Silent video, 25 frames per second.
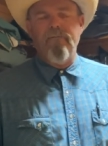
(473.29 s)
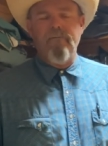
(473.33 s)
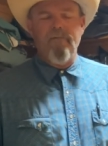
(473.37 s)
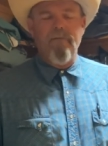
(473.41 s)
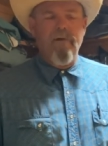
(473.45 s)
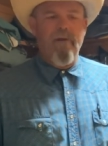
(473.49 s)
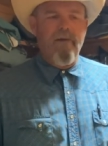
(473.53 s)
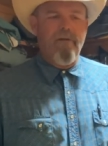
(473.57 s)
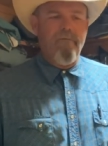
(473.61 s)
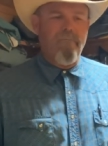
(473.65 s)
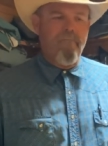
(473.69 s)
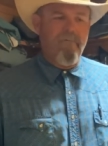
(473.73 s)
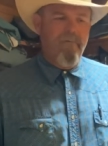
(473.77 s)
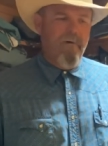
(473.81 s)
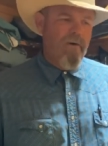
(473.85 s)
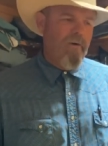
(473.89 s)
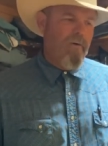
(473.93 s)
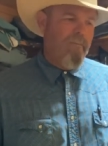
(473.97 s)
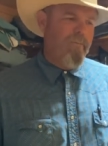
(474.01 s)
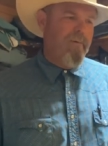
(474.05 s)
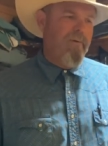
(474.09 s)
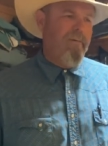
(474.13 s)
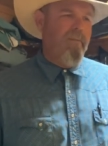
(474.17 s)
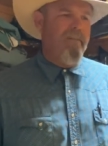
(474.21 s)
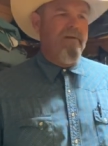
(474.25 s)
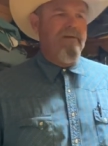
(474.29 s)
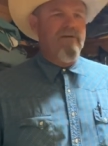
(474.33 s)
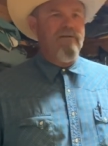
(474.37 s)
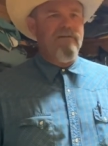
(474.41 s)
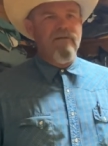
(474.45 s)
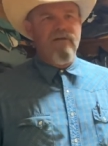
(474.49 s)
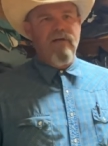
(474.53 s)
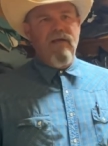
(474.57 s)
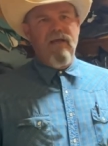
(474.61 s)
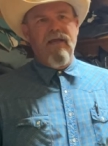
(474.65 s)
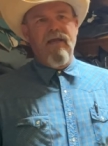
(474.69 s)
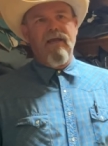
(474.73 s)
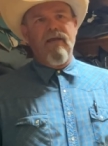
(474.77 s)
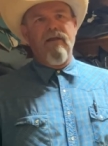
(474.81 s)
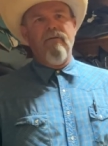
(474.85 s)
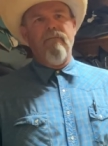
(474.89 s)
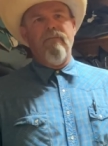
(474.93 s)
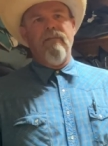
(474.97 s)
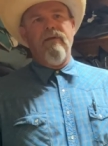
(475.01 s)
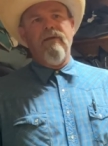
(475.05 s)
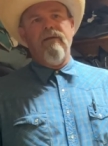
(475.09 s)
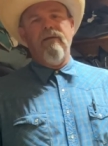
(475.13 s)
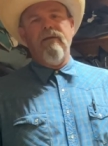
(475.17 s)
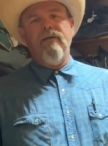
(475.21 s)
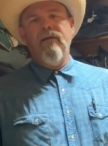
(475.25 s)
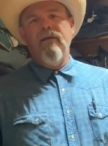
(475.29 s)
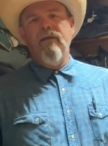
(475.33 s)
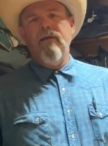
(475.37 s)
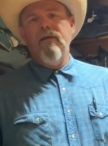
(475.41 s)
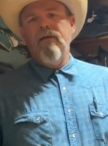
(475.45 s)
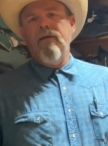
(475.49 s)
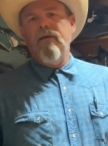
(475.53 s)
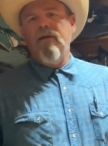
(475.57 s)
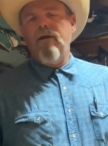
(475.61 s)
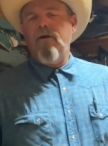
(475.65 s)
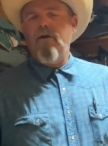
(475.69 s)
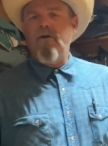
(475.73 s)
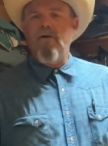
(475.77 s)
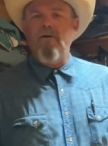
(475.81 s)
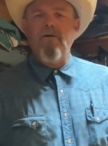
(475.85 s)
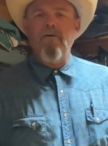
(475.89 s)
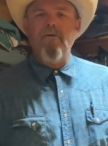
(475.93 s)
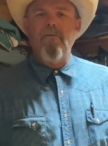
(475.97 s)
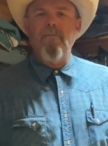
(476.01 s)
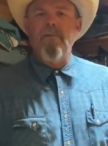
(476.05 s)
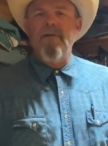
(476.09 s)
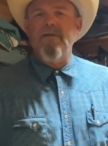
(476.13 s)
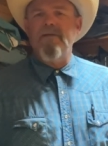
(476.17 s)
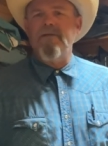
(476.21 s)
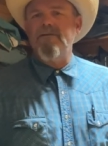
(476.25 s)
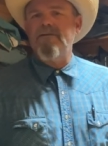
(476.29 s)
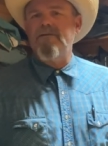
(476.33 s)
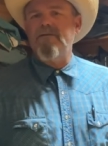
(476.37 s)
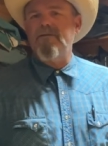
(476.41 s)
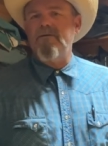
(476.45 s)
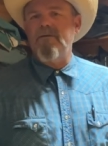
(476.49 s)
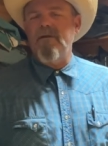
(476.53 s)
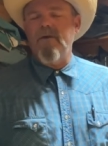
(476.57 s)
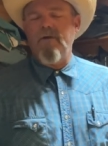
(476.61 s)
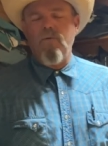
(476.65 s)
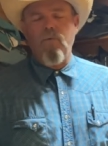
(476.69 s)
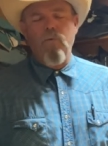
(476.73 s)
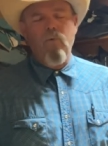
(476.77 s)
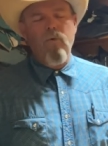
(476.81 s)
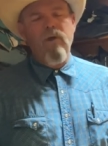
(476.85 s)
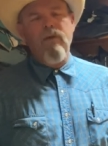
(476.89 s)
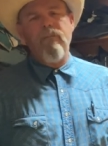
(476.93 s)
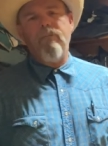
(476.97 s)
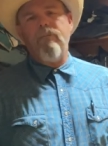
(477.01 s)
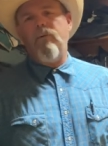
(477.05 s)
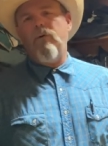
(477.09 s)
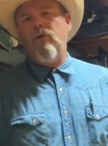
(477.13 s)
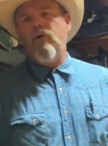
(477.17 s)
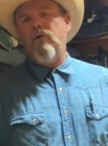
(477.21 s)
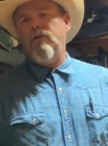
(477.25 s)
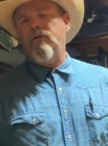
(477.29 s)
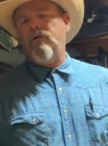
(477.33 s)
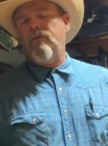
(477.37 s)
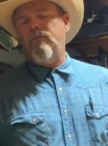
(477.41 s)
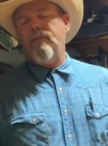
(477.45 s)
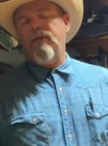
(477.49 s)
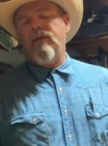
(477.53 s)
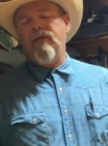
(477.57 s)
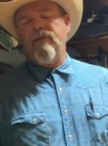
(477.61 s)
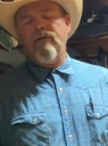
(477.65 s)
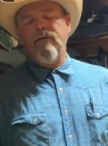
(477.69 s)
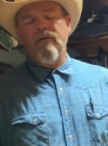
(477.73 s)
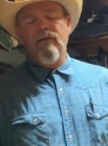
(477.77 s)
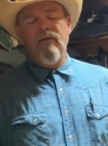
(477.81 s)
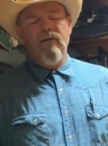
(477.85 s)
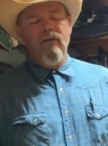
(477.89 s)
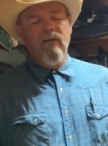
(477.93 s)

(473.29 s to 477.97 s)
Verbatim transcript: and rope them and drag them and hurt them and uh, whip on them and,